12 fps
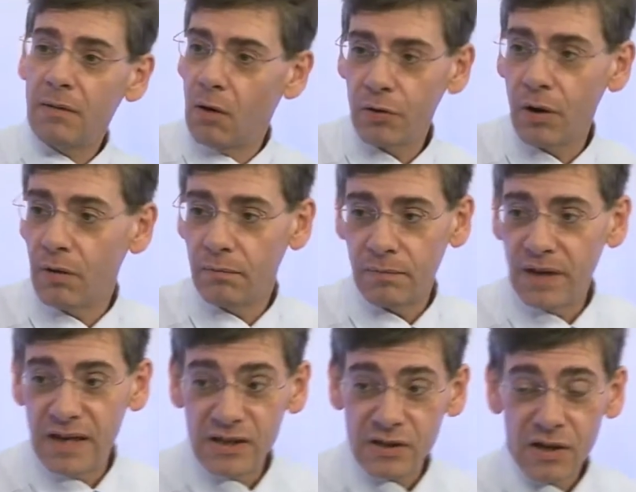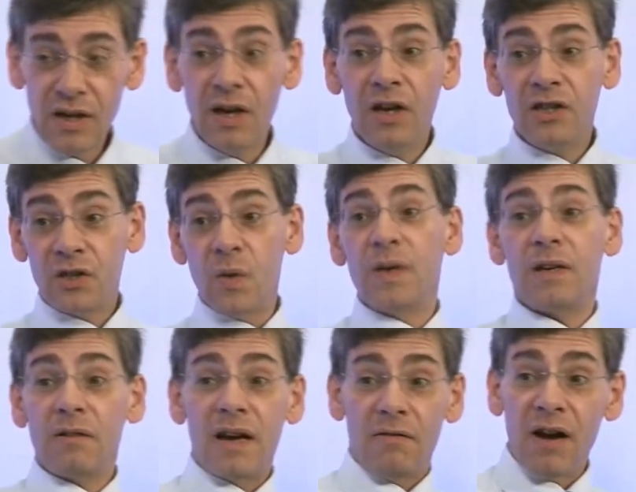or not is, to a
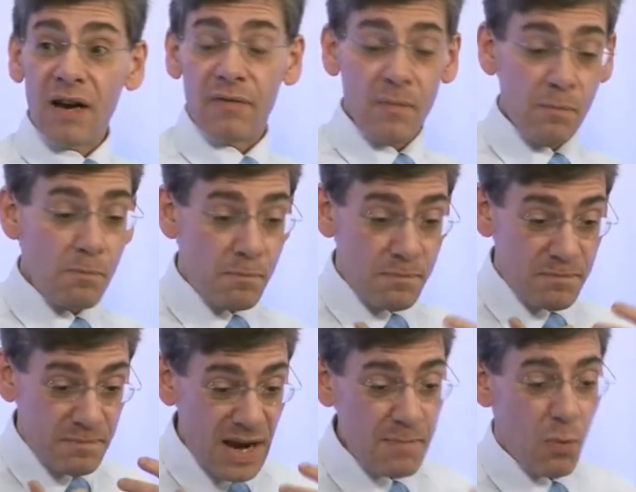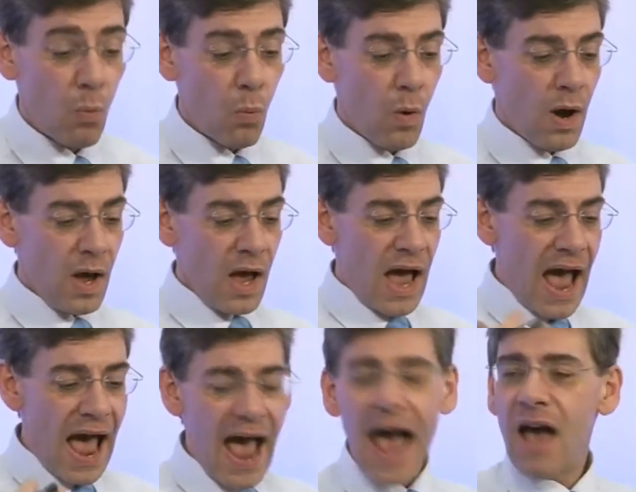degree, irrelevant. People
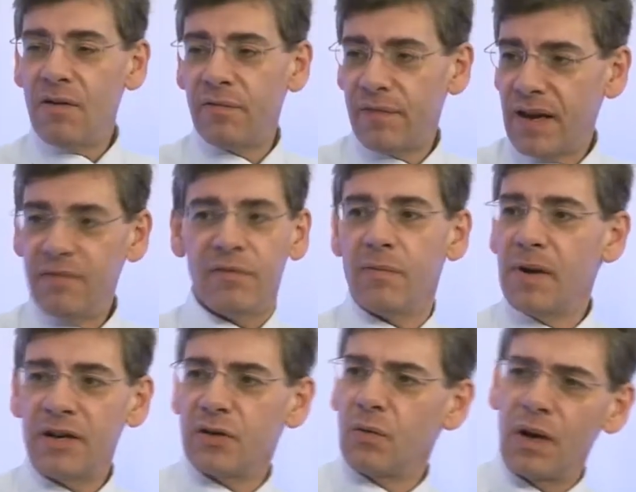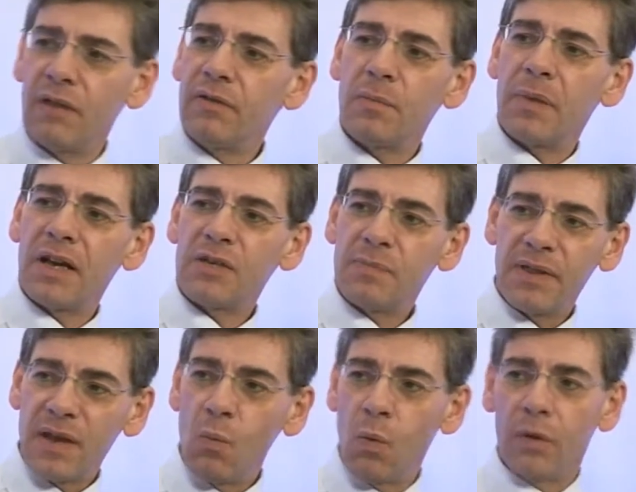have information all over the place, but
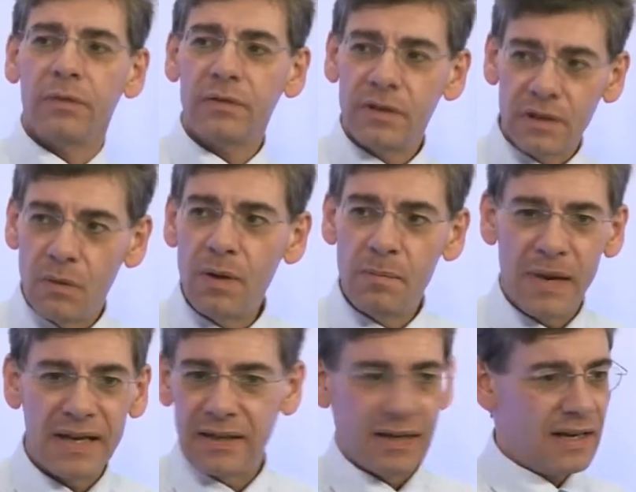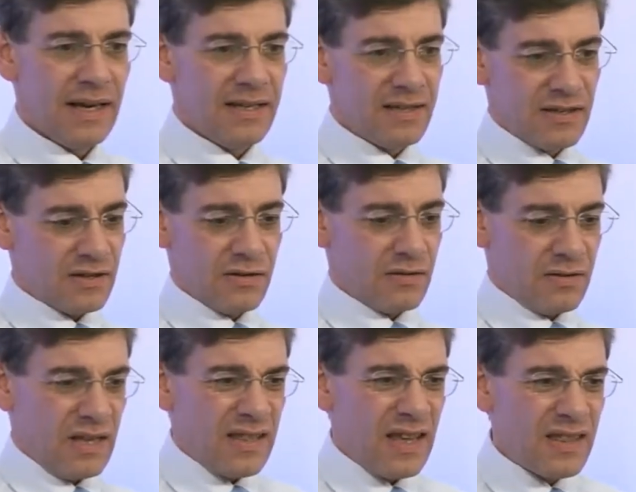they want to do it better.
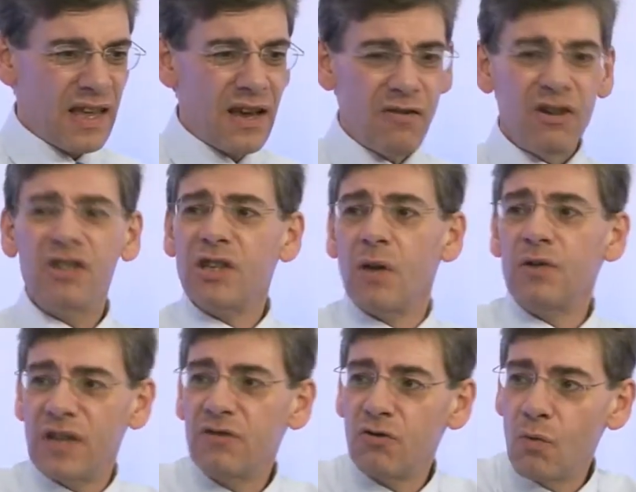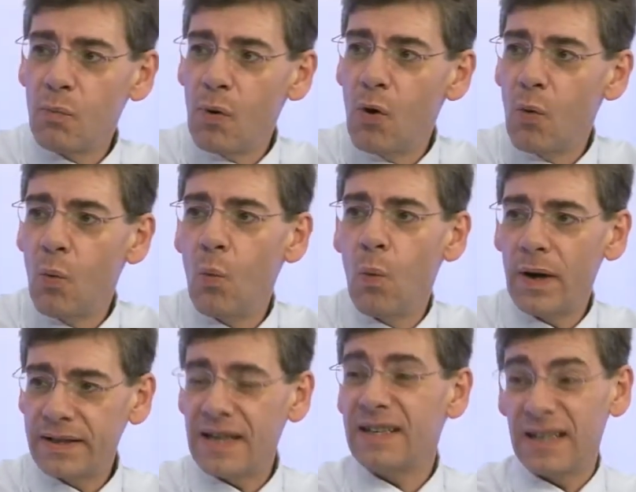There is no central pool
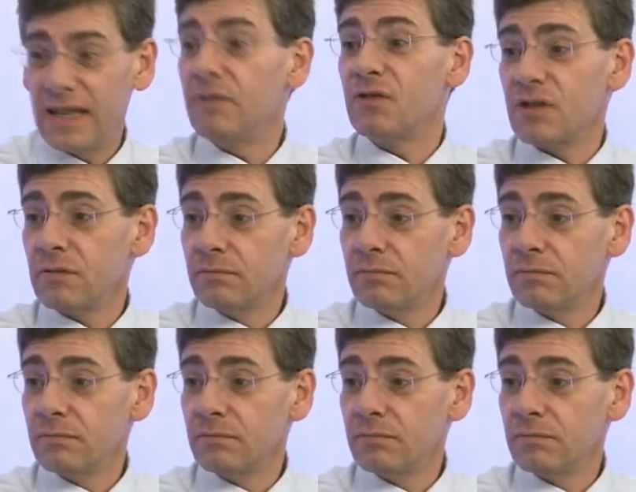where data lives.